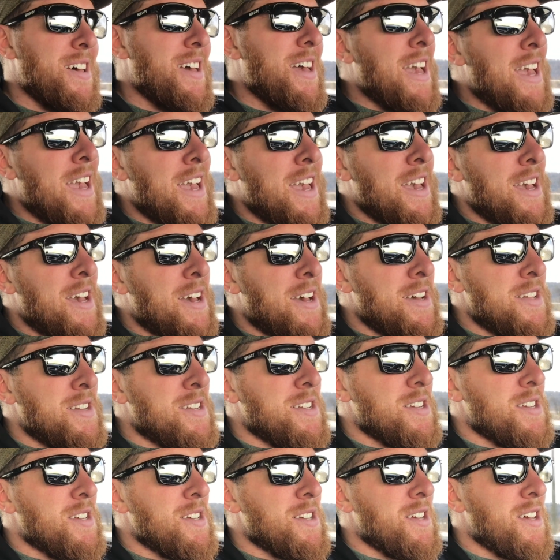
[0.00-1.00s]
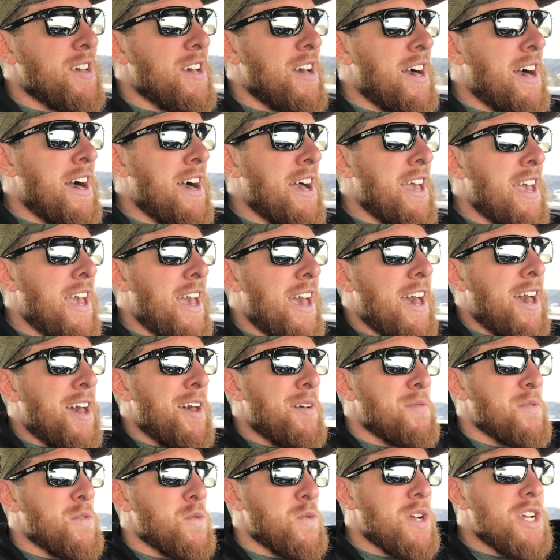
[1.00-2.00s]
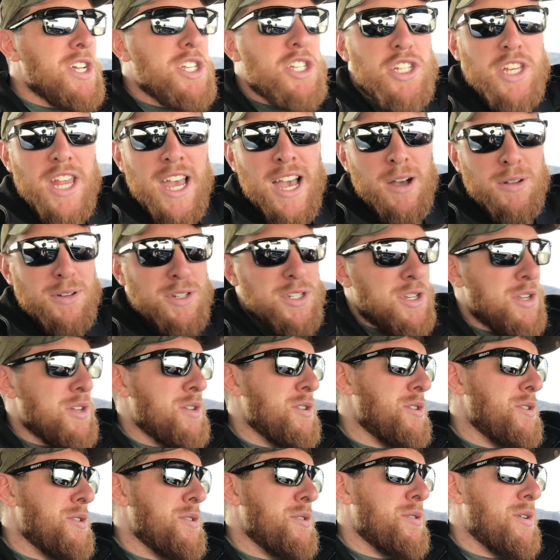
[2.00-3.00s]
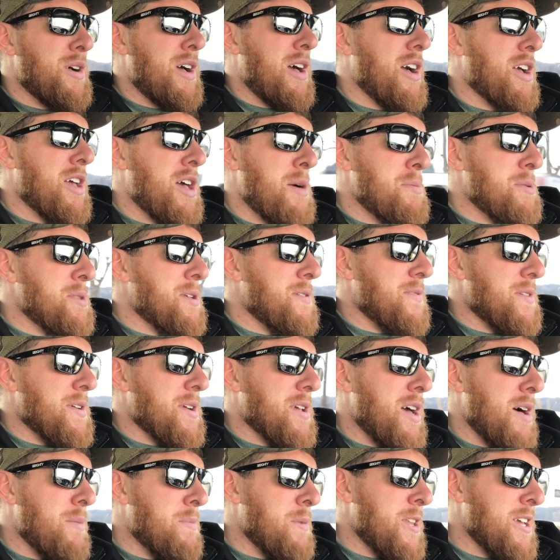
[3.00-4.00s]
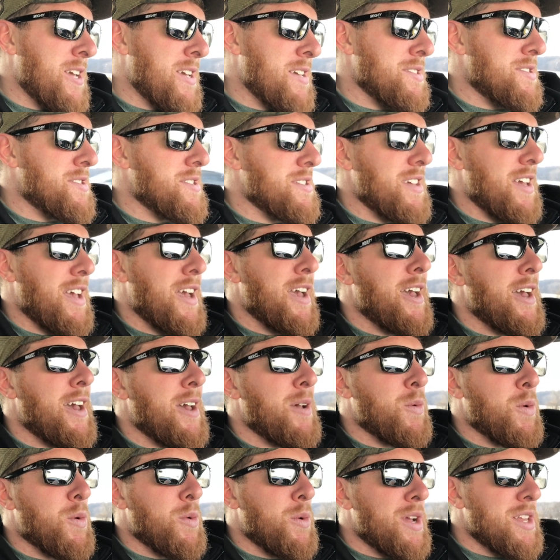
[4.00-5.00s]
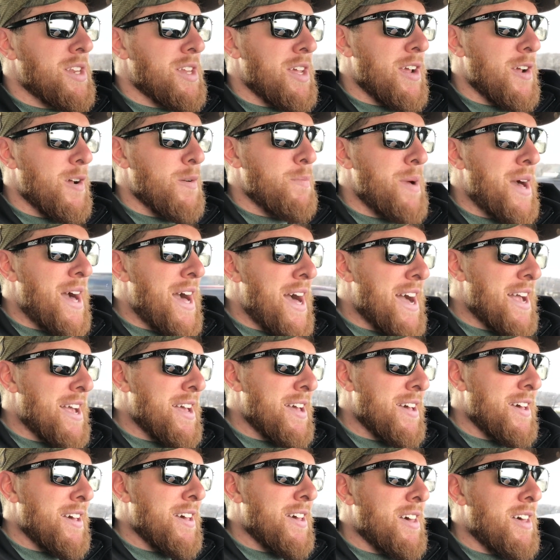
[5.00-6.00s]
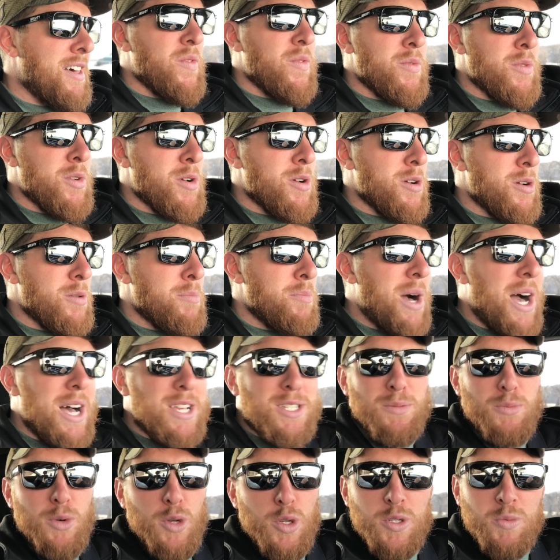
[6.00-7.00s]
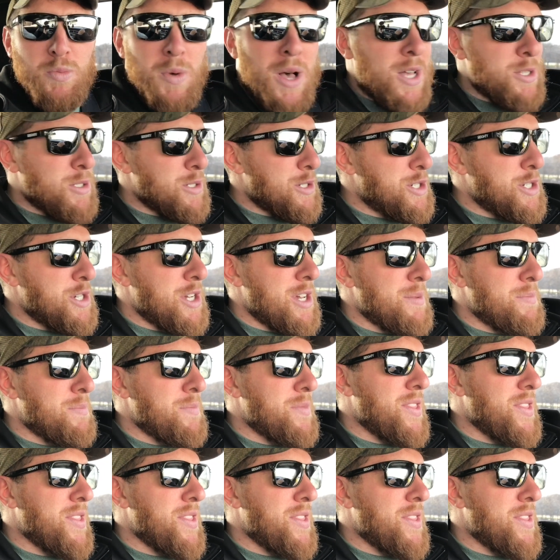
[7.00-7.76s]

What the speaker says: and I have reached out to a couple different companies, and we're waiting to hear back for possible sponsorship.